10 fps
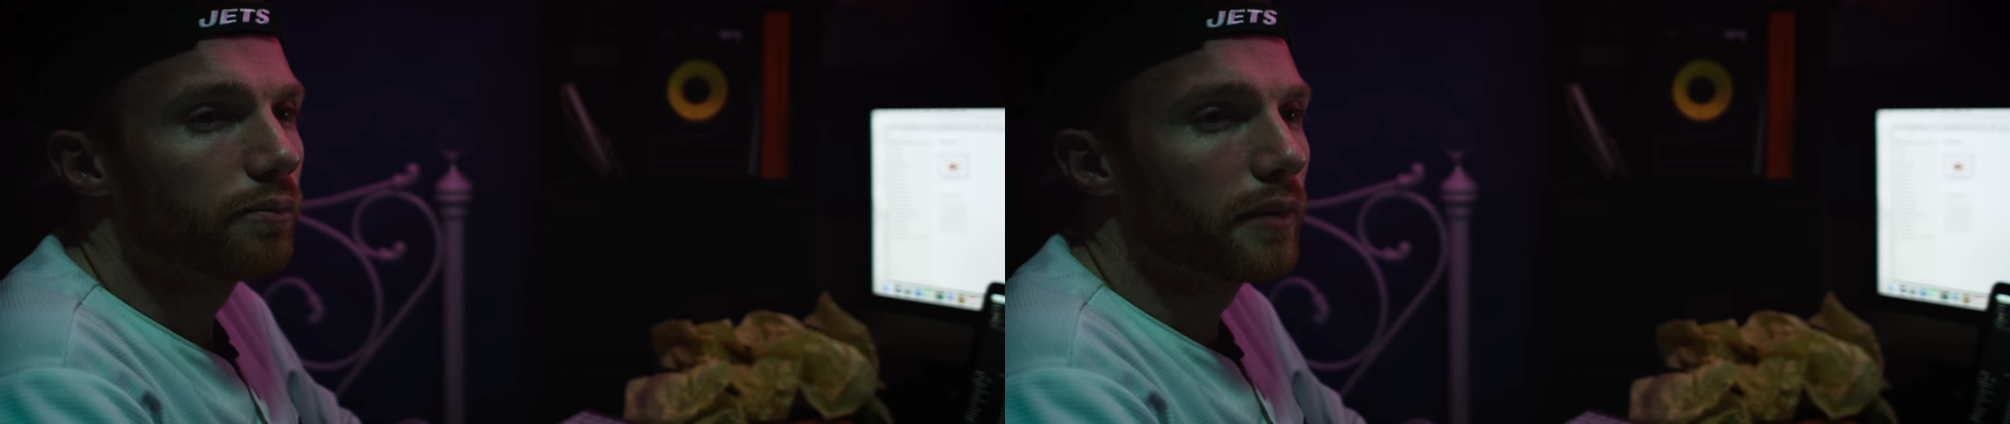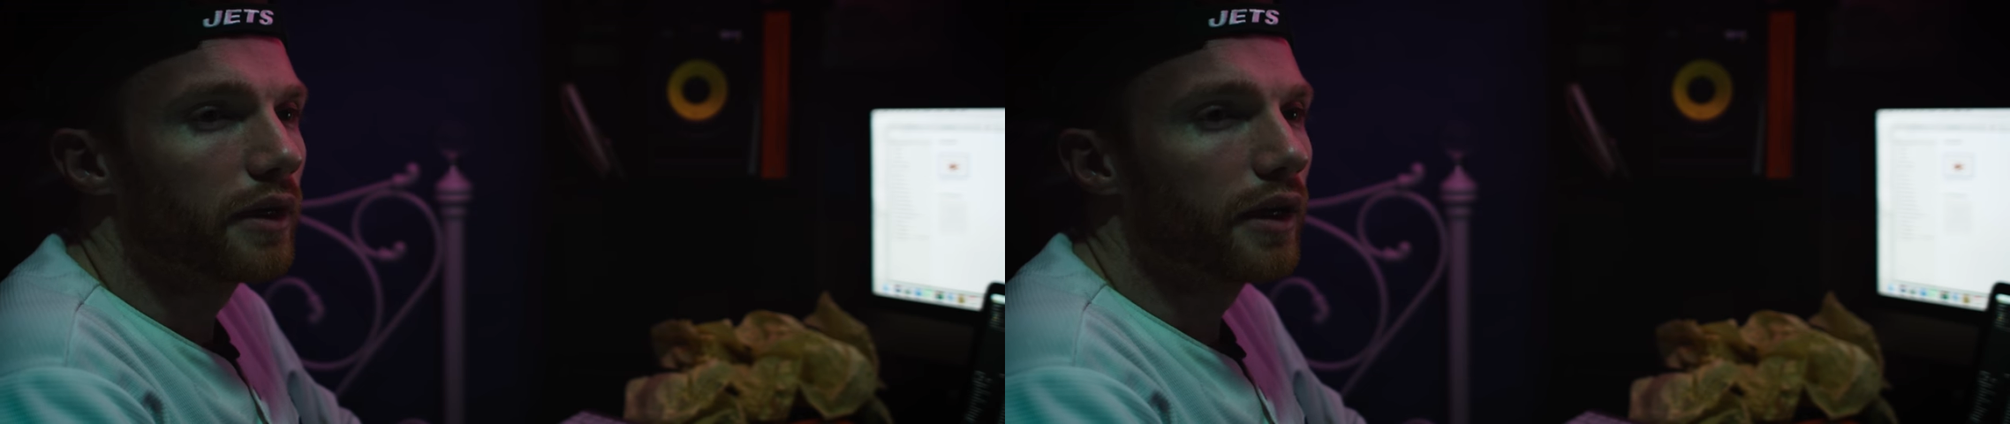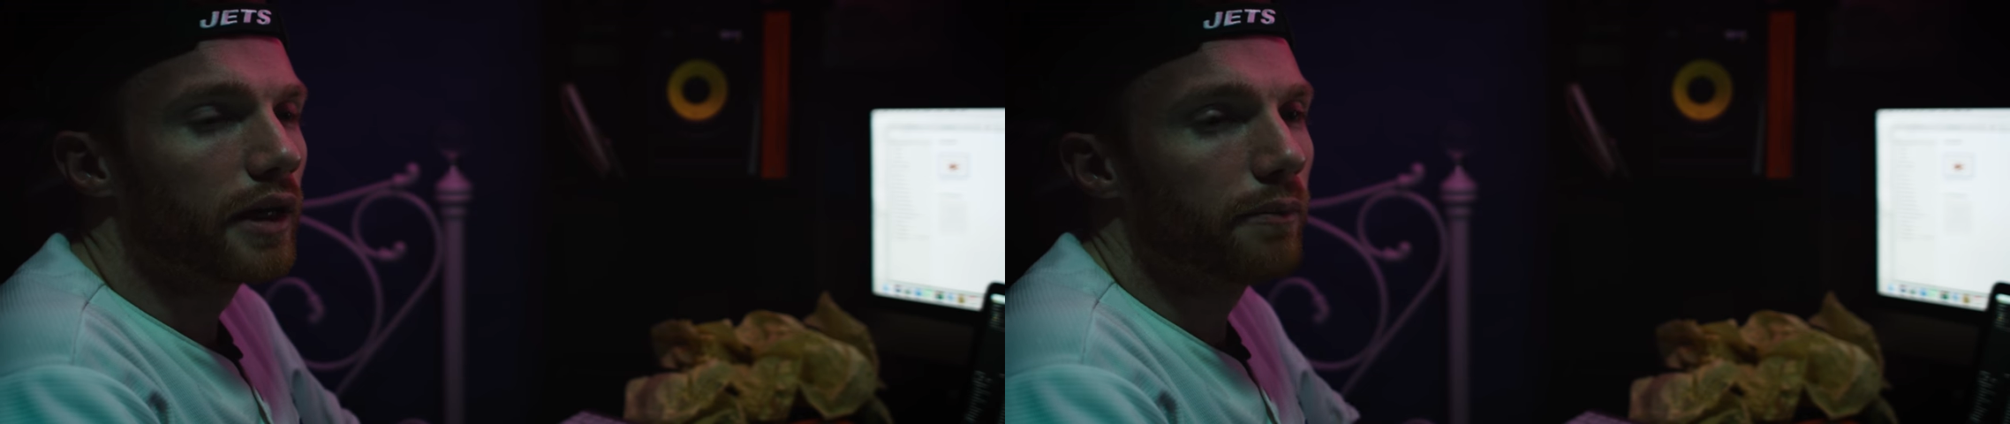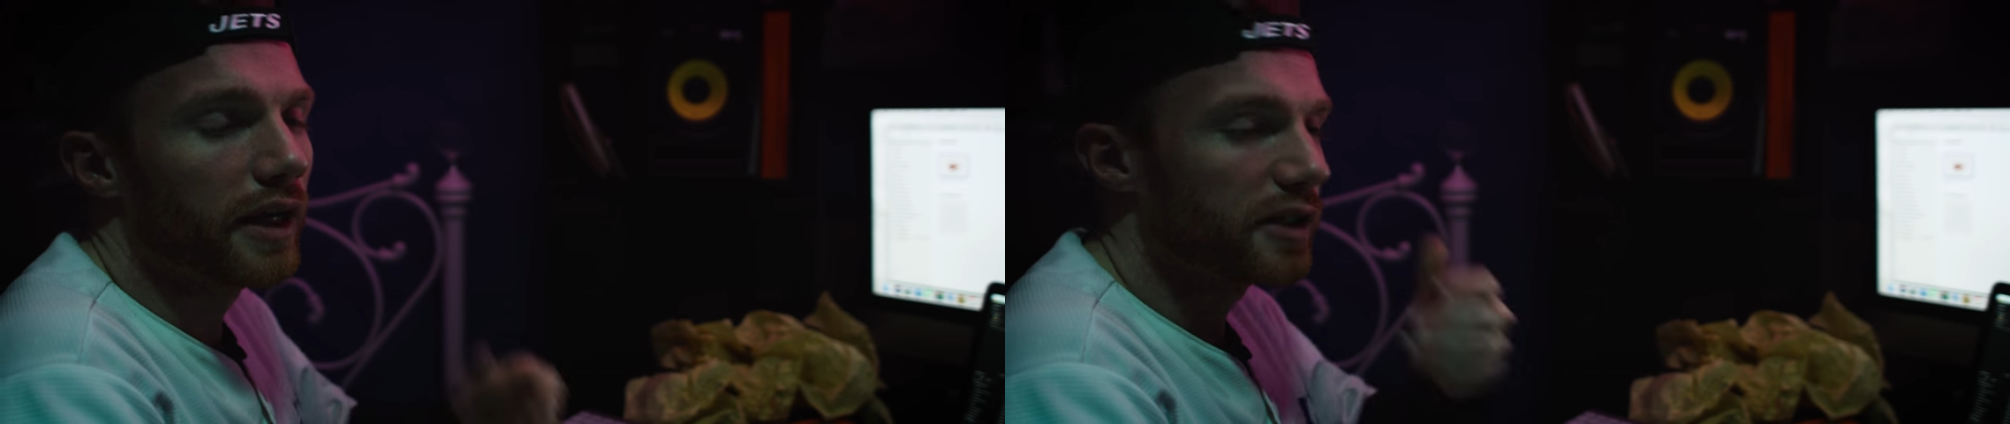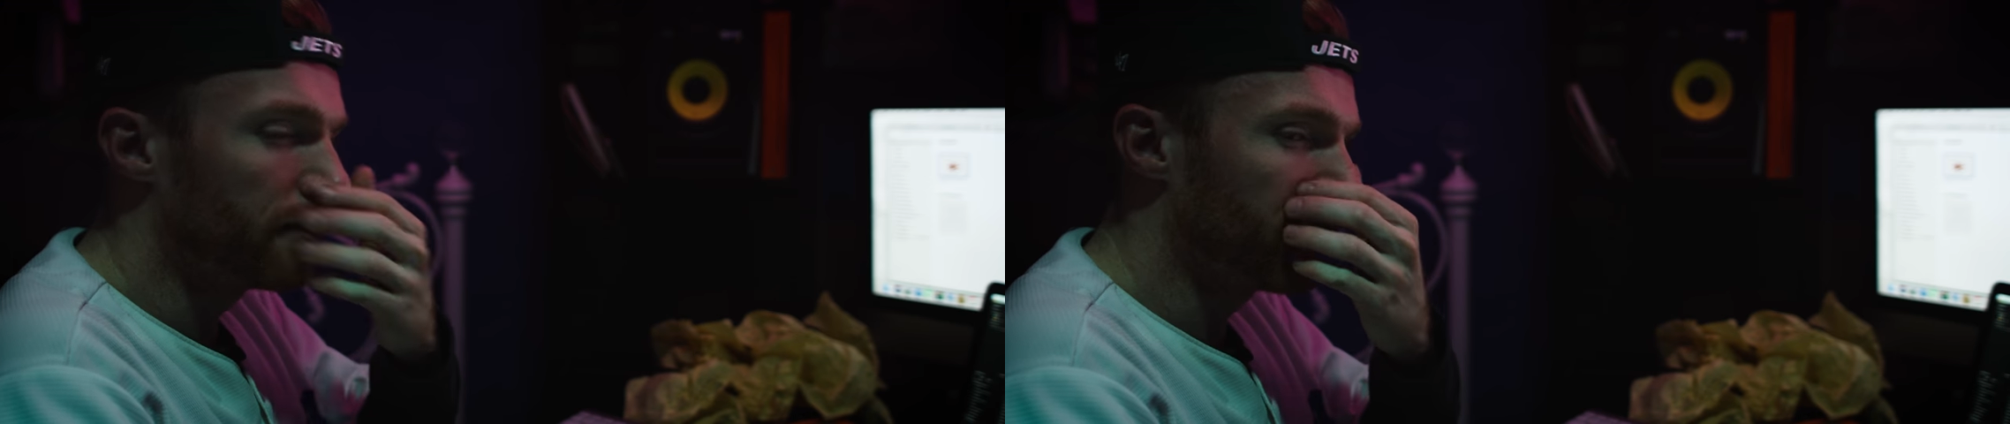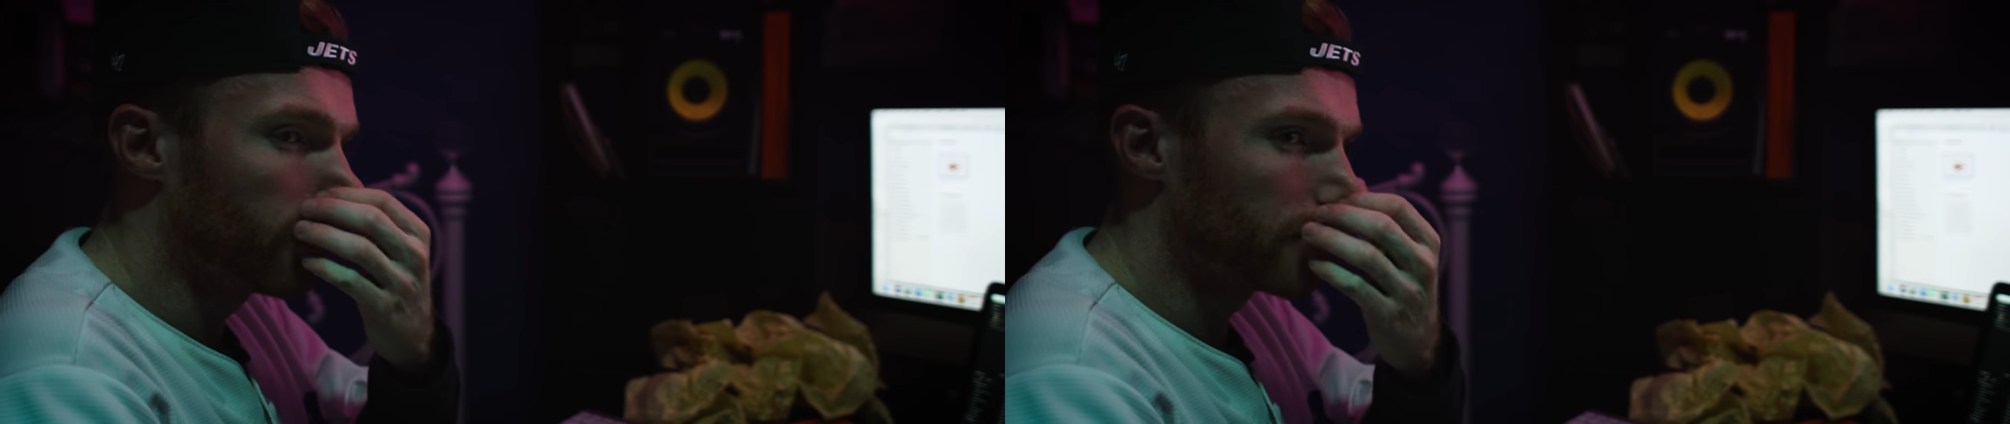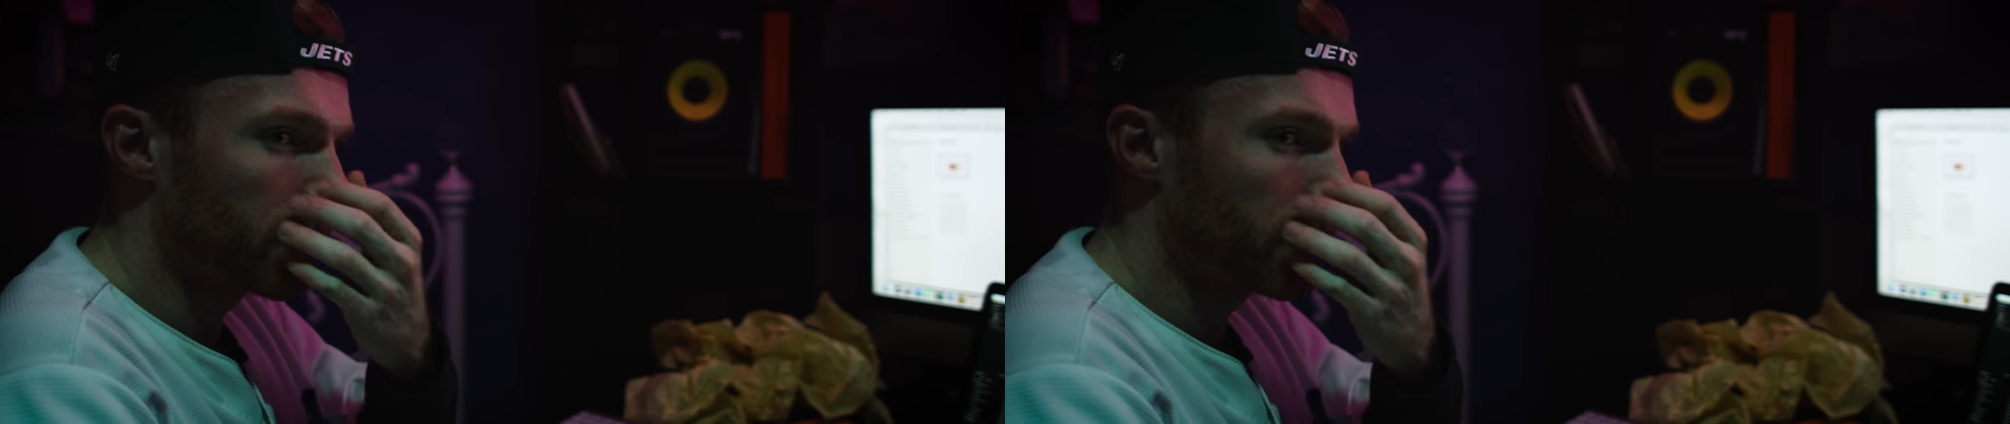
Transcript: and it makes me feel a